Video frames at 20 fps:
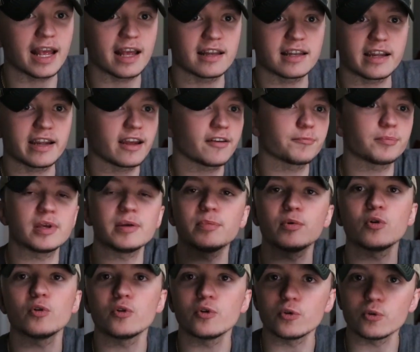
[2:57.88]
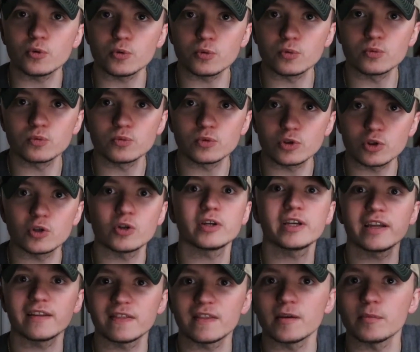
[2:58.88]
And I have people who
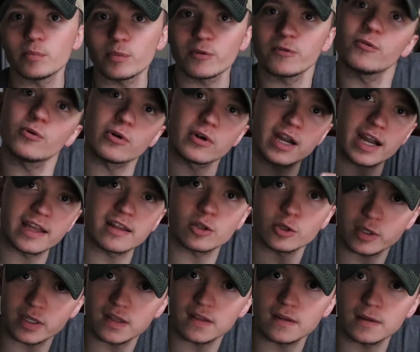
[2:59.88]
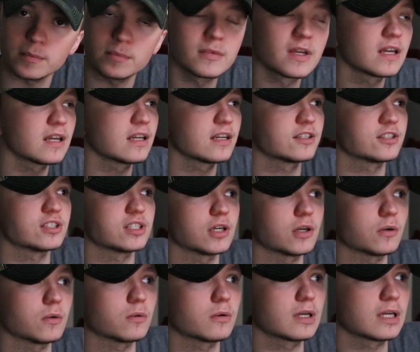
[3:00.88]
look at them before I look at them.
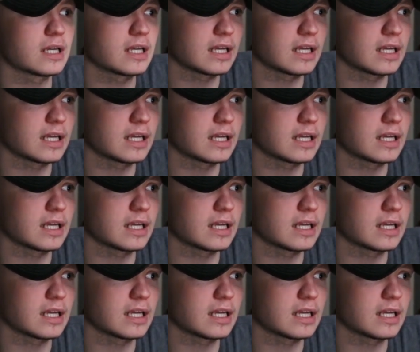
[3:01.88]
So,